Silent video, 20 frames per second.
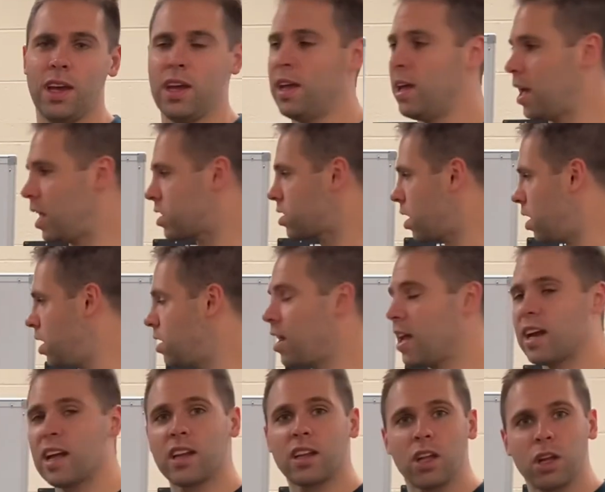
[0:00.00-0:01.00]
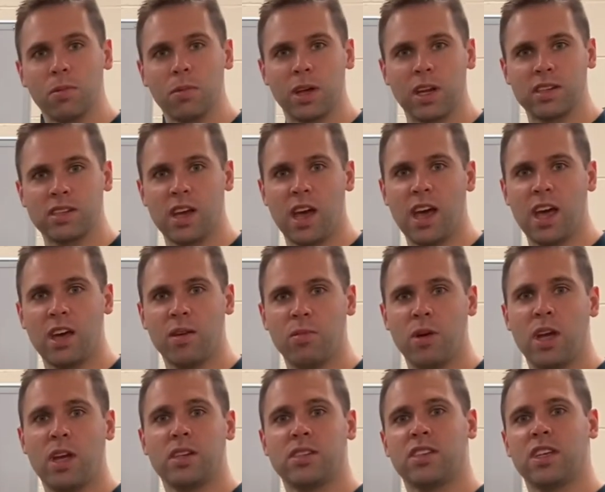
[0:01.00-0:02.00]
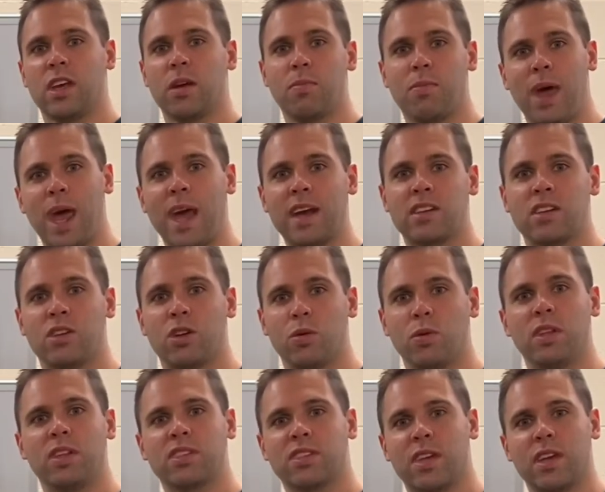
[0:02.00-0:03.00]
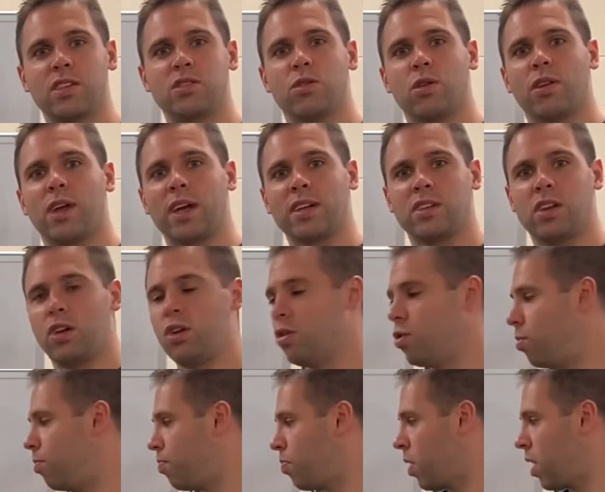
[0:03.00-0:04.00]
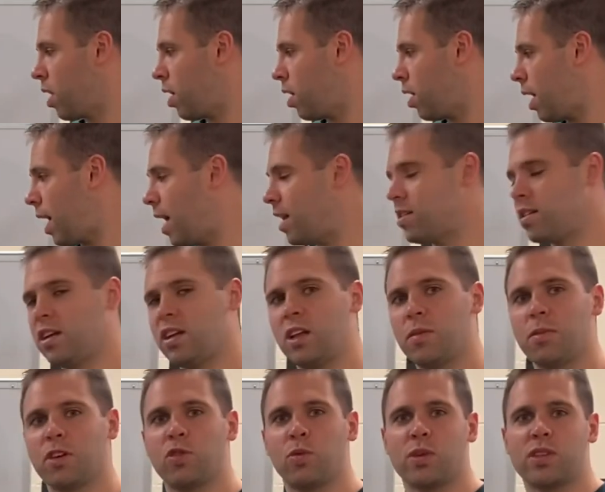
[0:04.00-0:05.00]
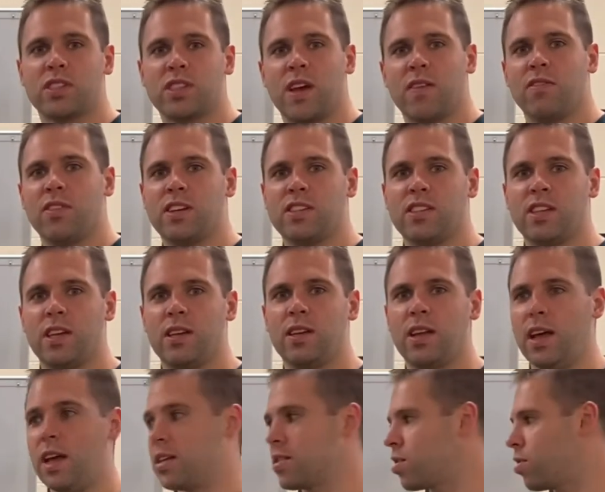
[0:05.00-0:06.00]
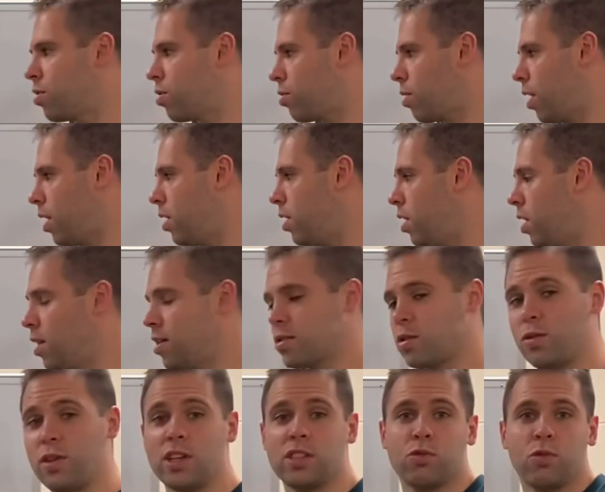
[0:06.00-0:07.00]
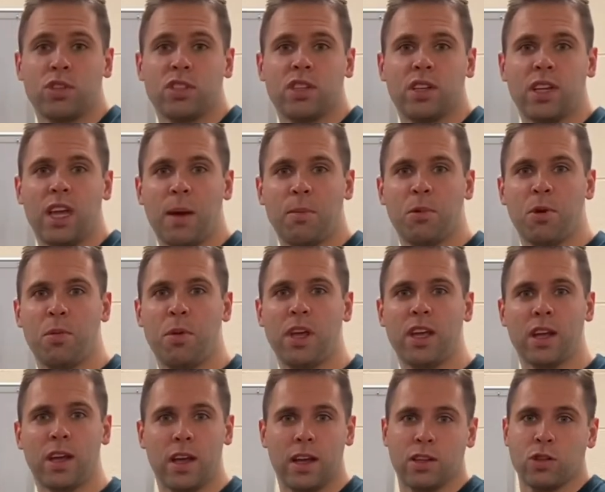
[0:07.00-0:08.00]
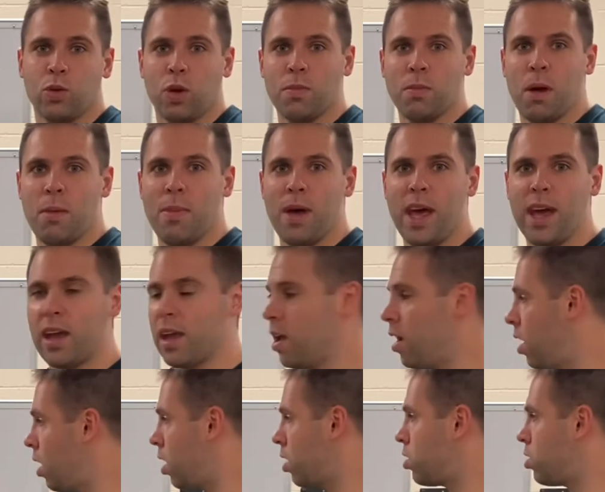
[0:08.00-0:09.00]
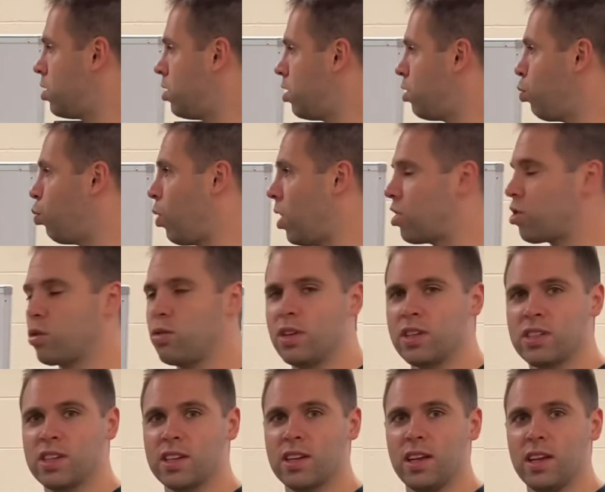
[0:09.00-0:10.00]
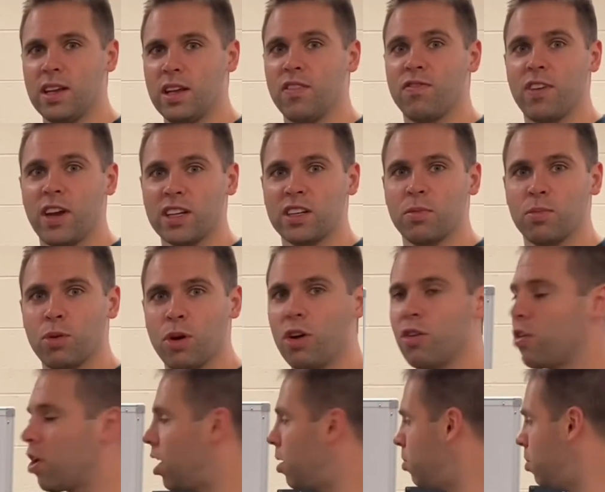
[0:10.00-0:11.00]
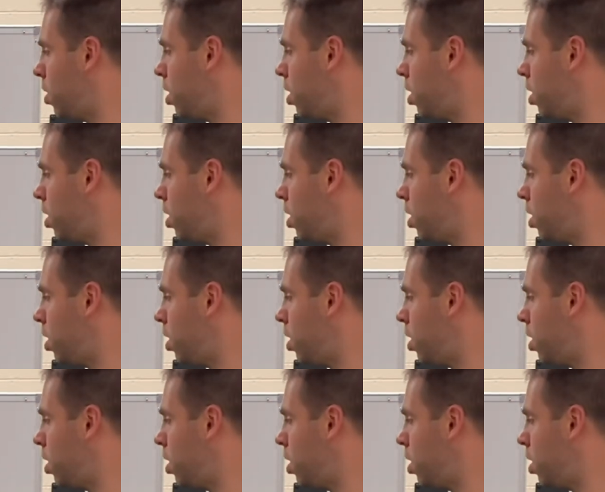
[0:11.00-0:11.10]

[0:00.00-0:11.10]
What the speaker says: It's gonna take a little bit of time to get back to doing these things you like to do. Ideally between 7 and 10 days, okay? So this recently happened to me. I tweaked my back, went through this effective program.